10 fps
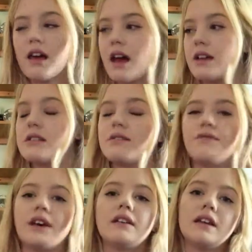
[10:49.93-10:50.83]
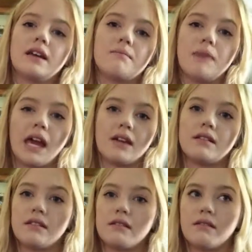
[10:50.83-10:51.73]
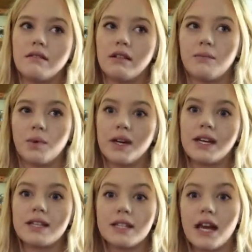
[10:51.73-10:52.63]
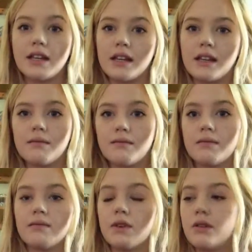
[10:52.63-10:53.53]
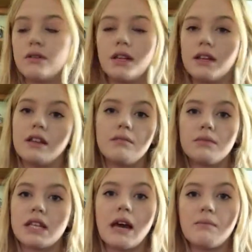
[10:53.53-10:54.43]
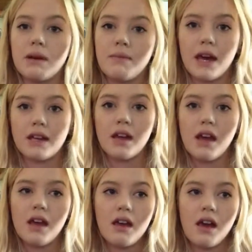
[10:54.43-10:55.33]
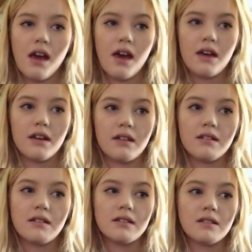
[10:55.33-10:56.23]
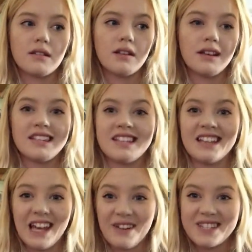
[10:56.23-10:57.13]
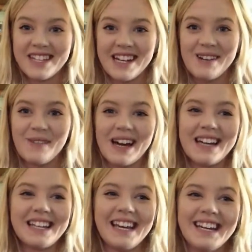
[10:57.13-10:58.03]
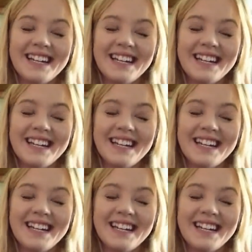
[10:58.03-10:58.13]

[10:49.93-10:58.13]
I just felt like a man or a boy standing or kneeling beside my bed, and instantly I was terrified.